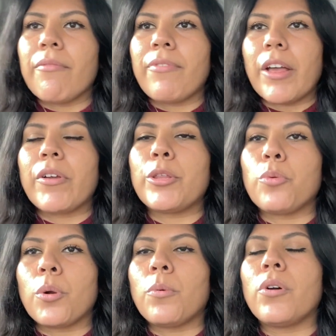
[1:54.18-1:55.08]
very
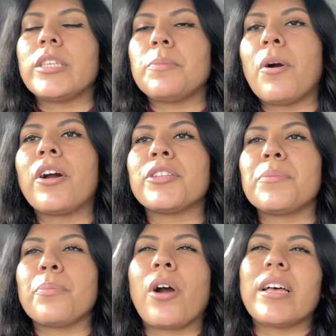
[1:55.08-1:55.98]
normal. It's part of
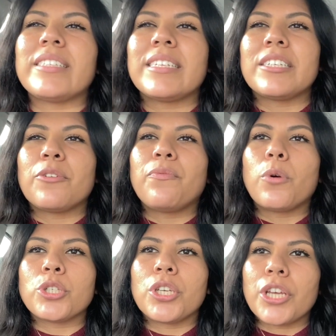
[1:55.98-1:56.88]
the process, and
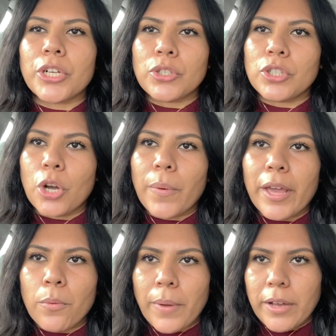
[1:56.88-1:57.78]
unfortunately, there is no
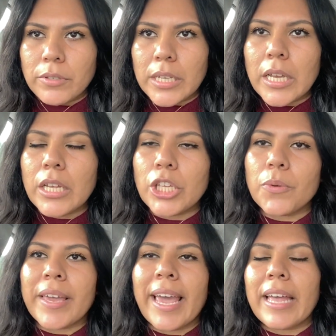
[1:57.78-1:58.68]
way around it.
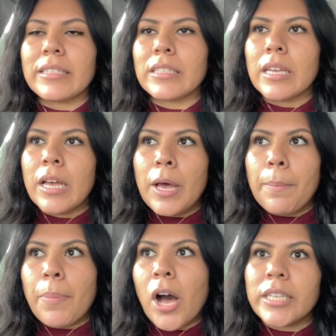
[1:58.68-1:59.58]
You
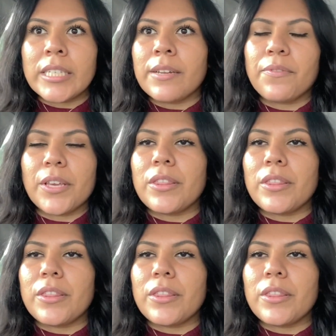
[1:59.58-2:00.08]
can't positively